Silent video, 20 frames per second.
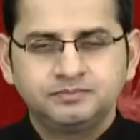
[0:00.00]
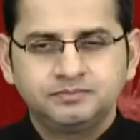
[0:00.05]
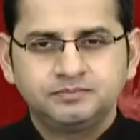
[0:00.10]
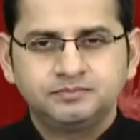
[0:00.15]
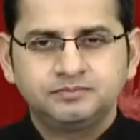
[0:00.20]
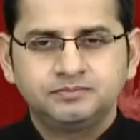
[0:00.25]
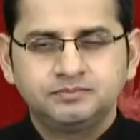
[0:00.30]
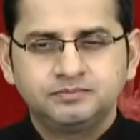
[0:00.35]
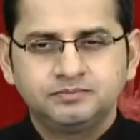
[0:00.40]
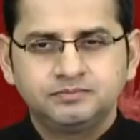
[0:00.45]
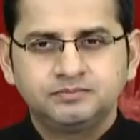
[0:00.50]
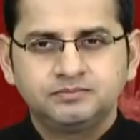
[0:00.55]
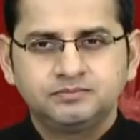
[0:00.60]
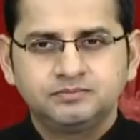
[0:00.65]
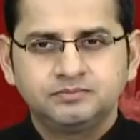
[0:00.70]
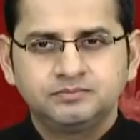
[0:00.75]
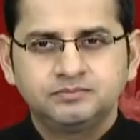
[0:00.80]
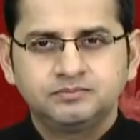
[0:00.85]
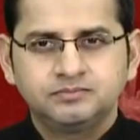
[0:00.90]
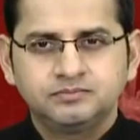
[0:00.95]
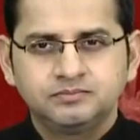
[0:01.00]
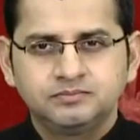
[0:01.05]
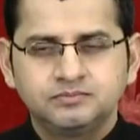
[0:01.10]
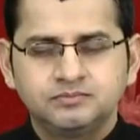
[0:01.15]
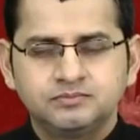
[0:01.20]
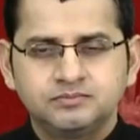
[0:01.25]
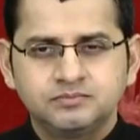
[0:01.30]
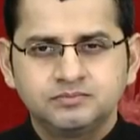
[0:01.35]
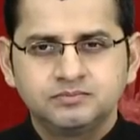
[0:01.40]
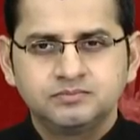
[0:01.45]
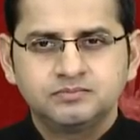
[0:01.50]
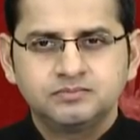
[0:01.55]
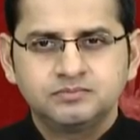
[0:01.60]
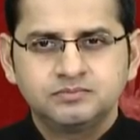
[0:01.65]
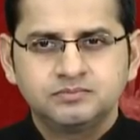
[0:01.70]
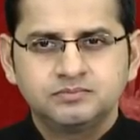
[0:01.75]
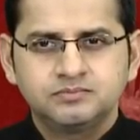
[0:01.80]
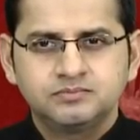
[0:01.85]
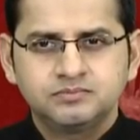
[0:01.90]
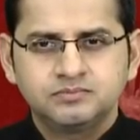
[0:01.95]

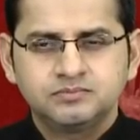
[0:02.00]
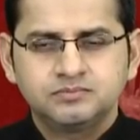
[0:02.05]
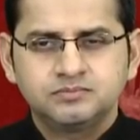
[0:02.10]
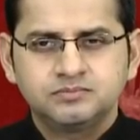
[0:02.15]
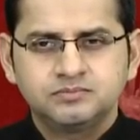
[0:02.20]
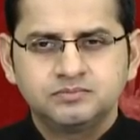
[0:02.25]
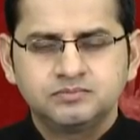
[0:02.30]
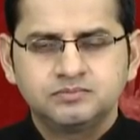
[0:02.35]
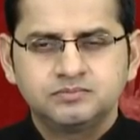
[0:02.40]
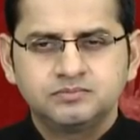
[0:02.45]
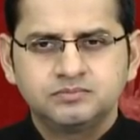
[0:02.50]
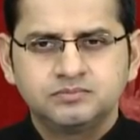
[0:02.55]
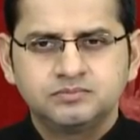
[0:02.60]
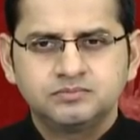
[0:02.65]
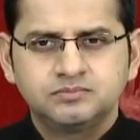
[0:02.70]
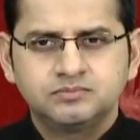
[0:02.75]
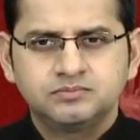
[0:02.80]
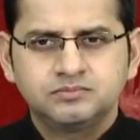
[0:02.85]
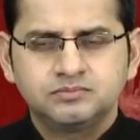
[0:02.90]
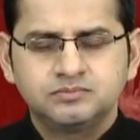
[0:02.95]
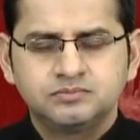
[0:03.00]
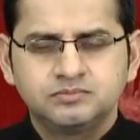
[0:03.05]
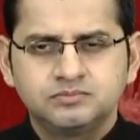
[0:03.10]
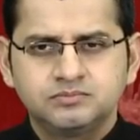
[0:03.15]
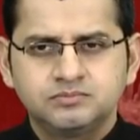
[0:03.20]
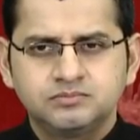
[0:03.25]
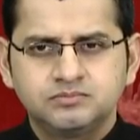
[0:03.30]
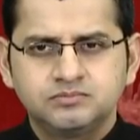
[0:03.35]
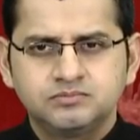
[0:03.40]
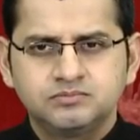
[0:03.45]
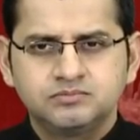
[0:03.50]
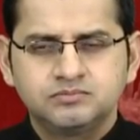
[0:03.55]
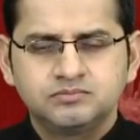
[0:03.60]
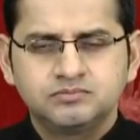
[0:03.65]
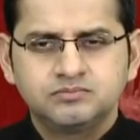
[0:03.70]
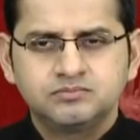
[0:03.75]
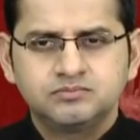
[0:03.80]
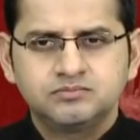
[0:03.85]
The person shown says nothing.